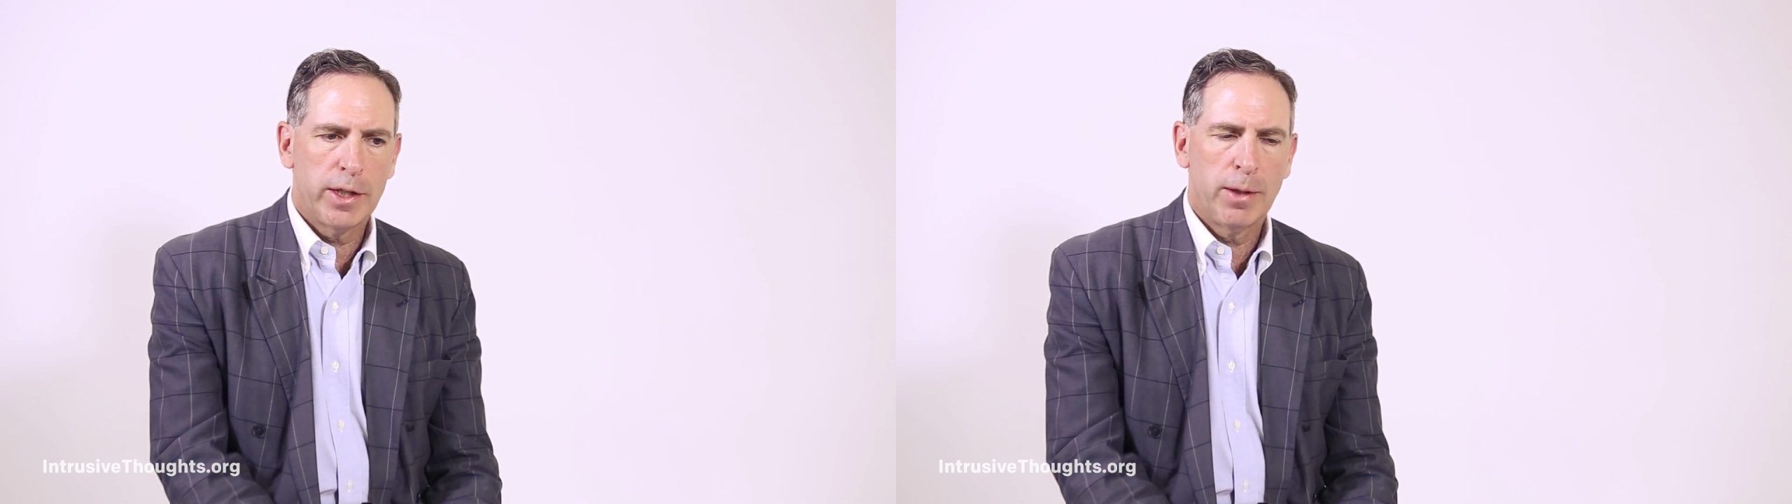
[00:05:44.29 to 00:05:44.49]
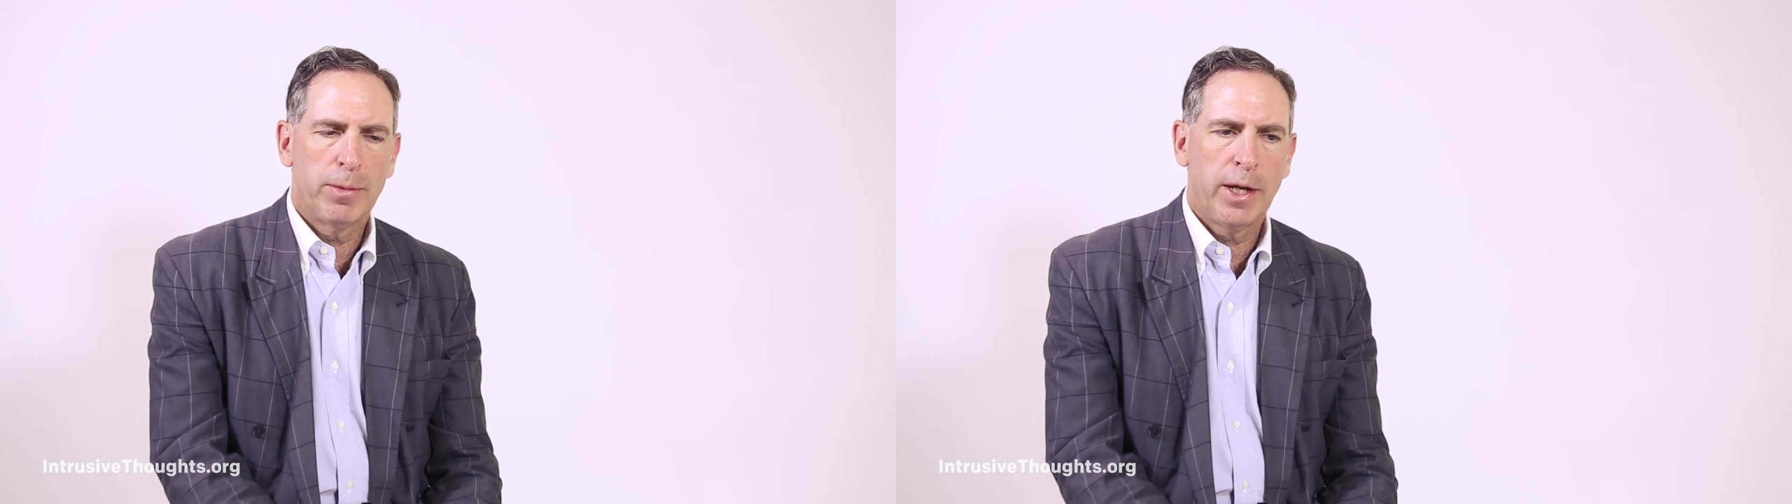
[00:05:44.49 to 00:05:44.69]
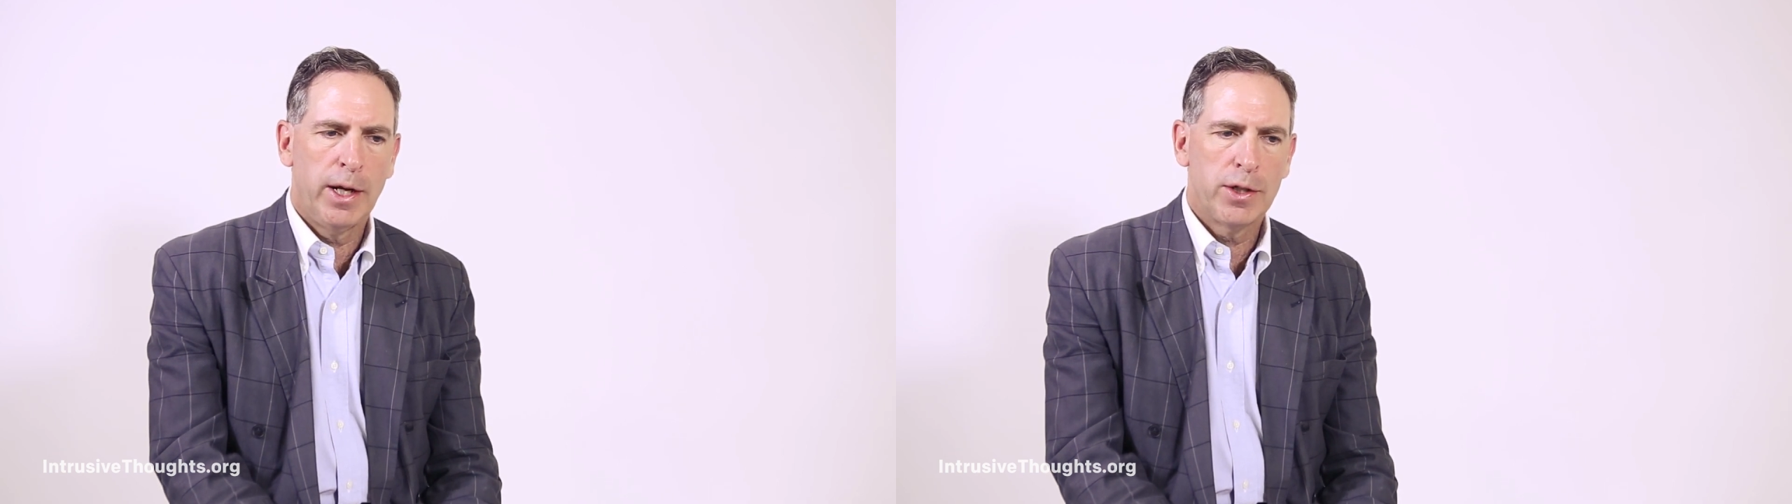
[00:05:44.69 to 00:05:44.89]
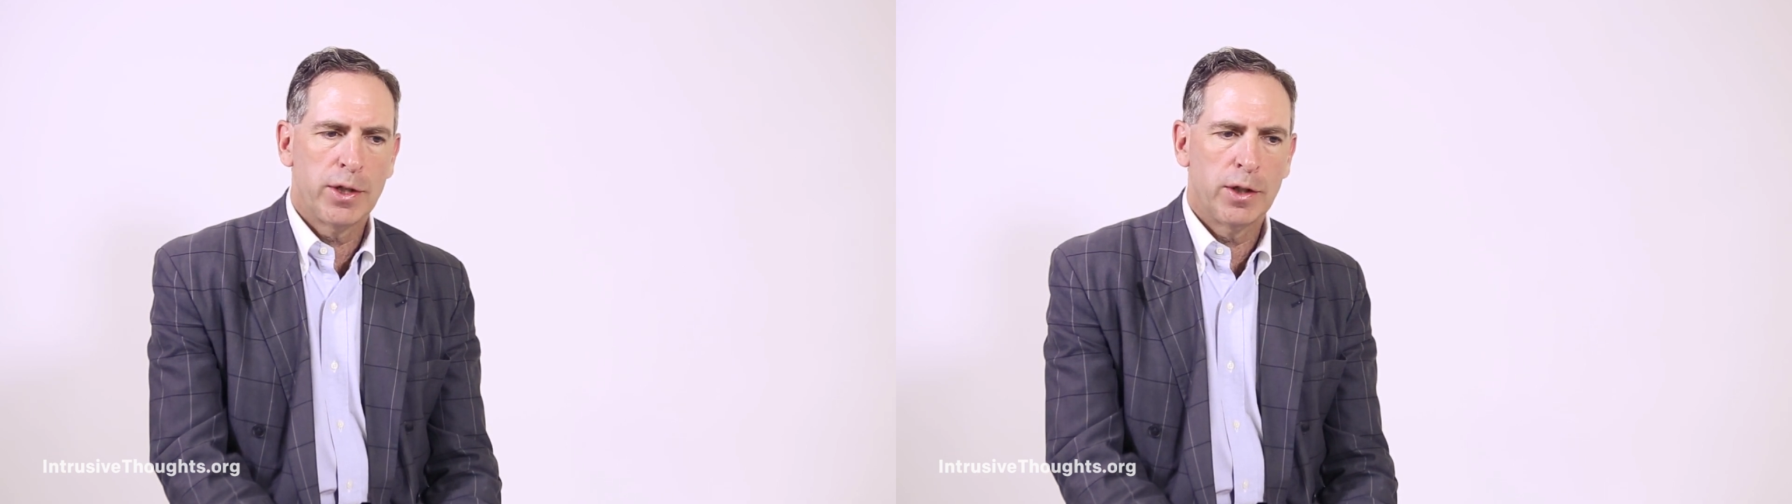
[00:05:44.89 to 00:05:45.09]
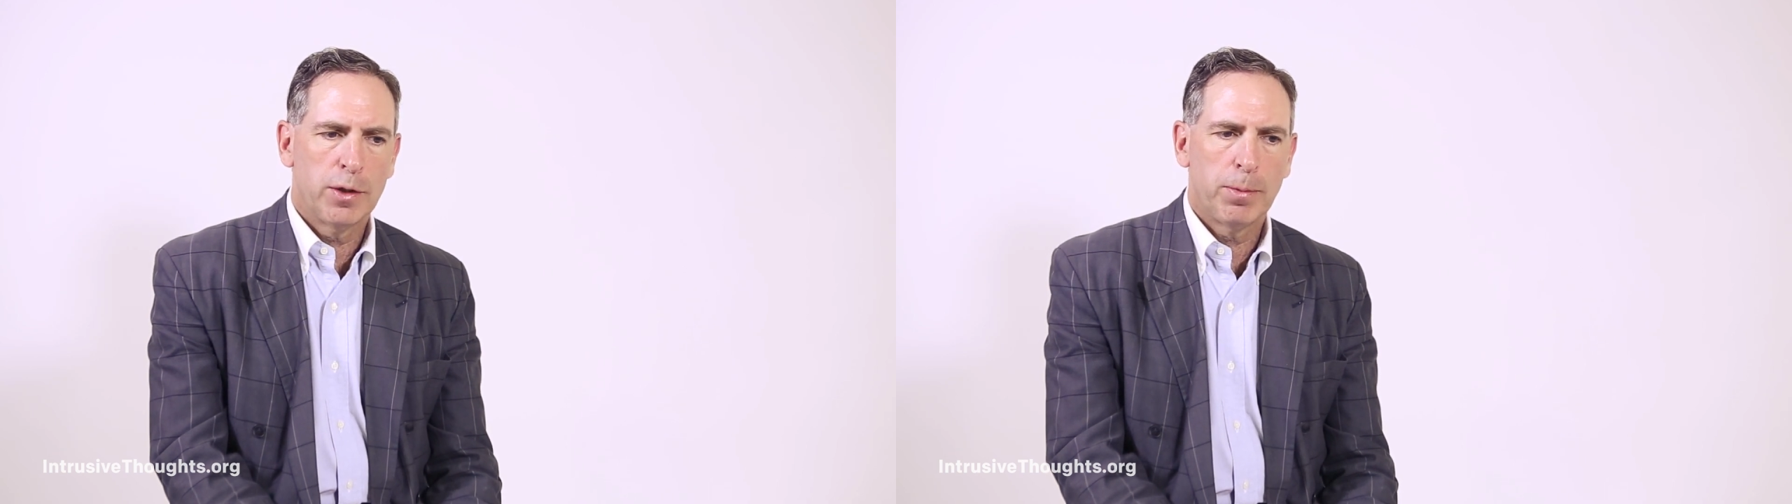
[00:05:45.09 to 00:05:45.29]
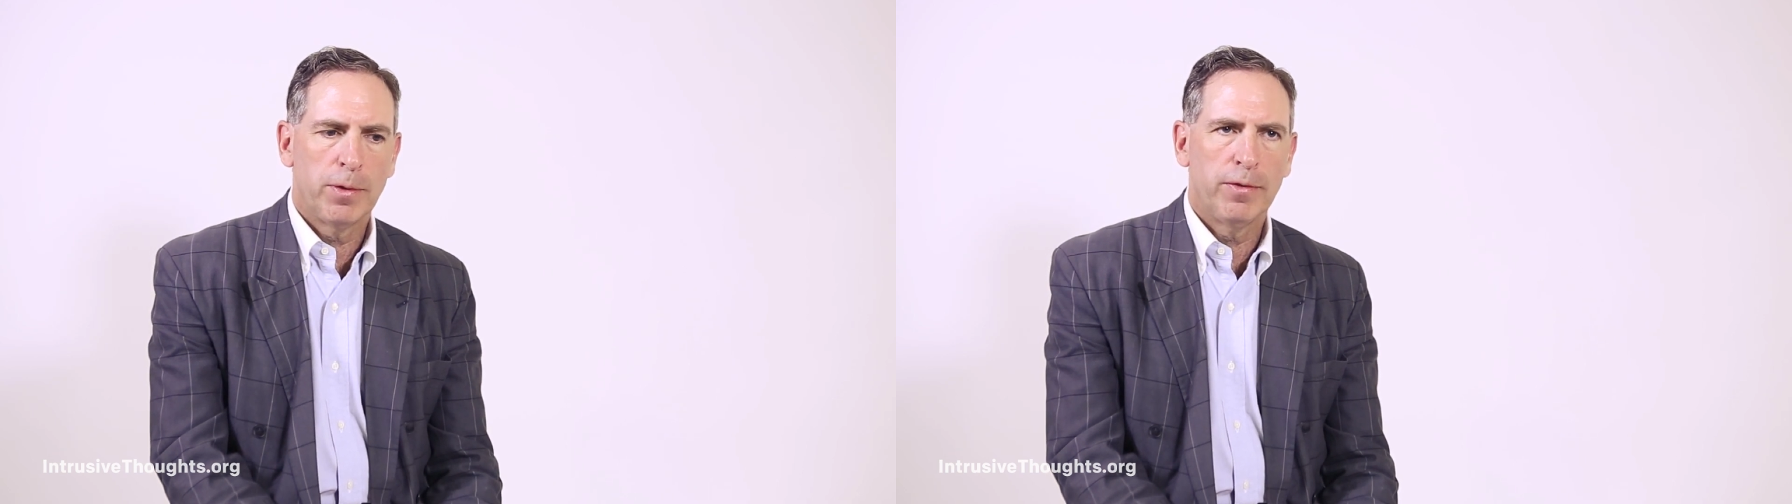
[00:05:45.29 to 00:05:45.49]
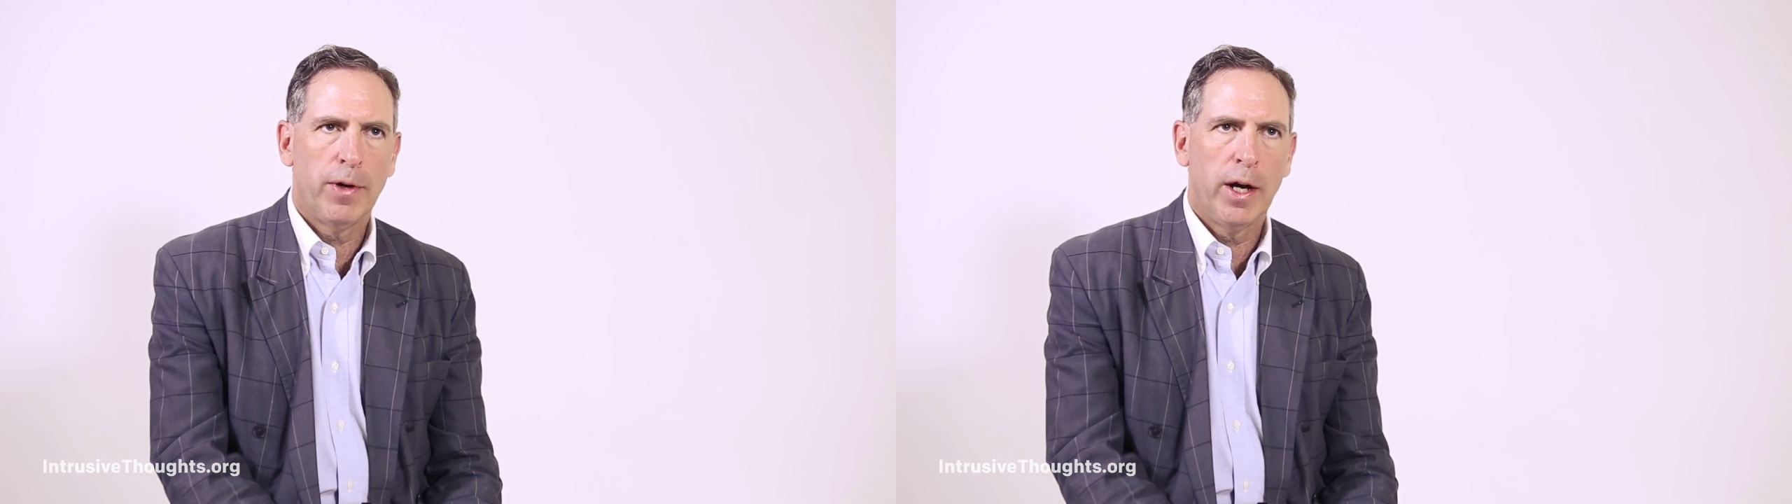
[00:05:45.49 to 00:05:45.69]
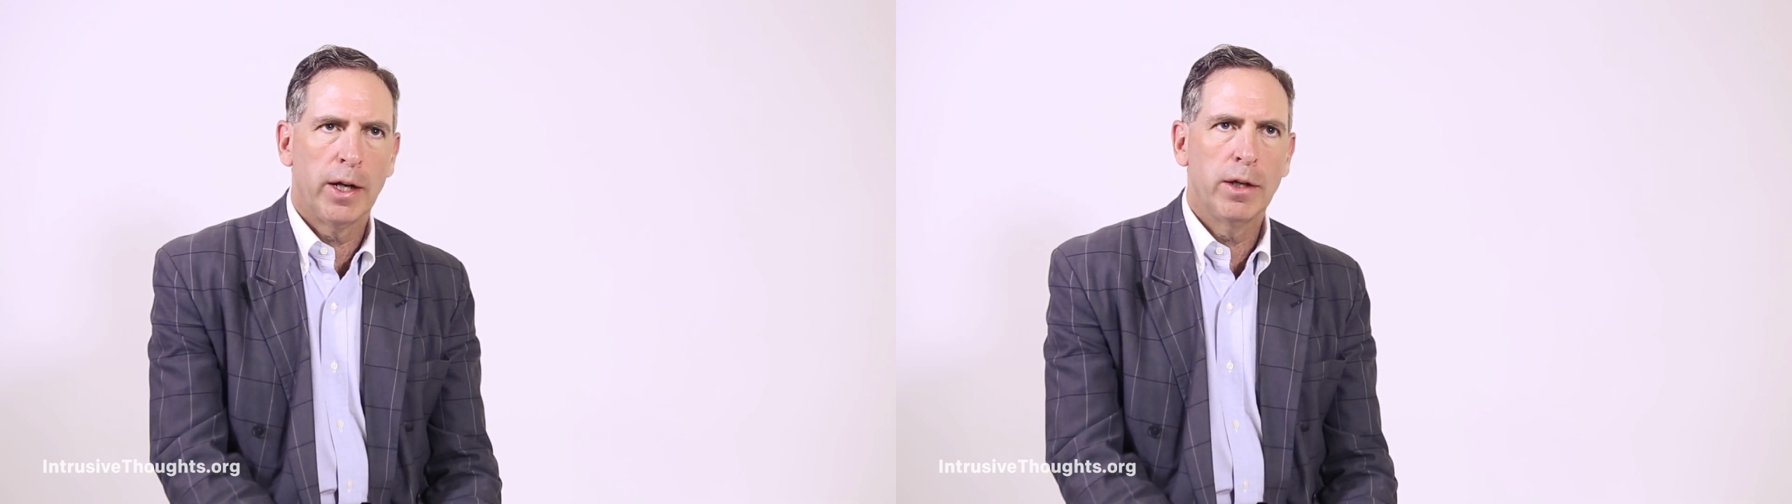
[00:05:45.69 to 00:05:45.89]
temptation to
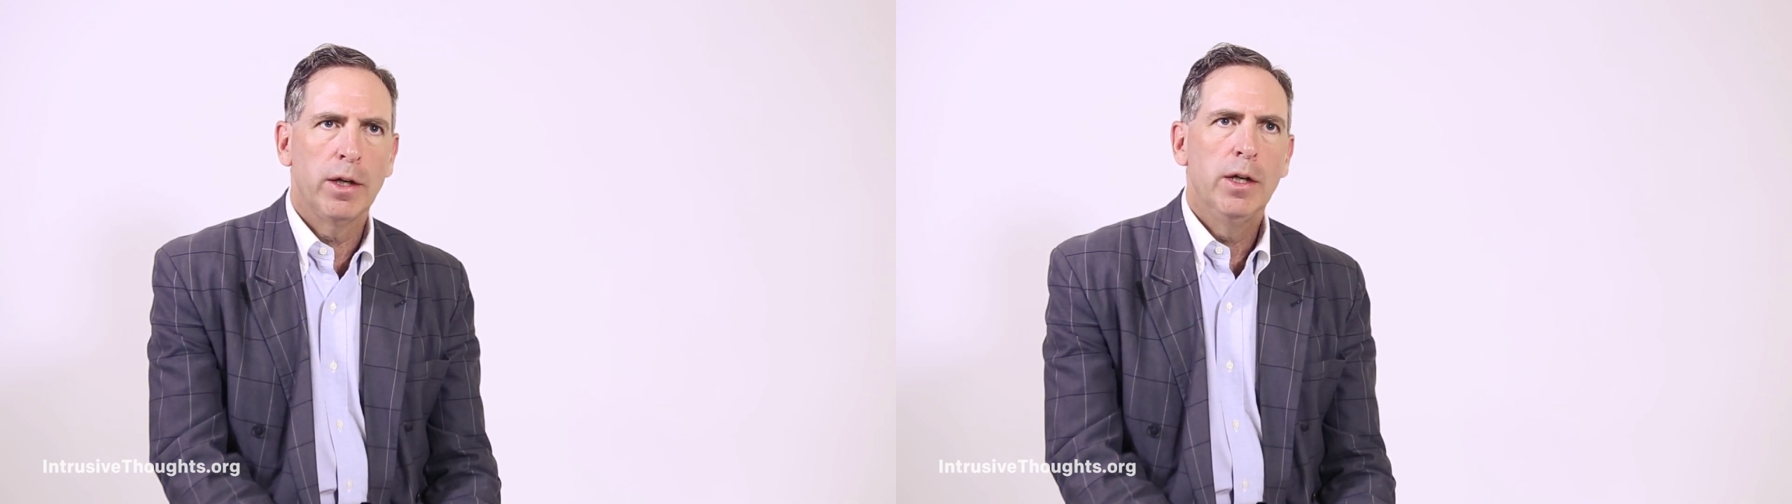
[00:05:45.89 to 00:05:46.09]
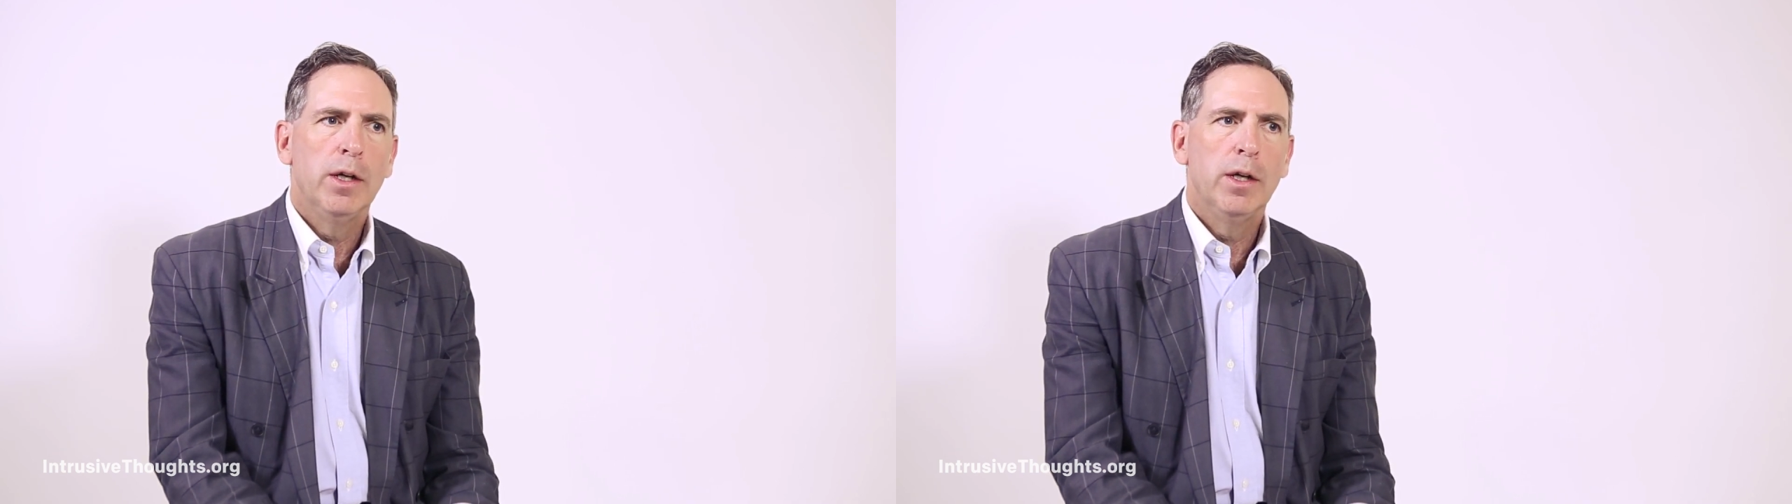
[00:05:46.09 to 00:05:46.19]
provide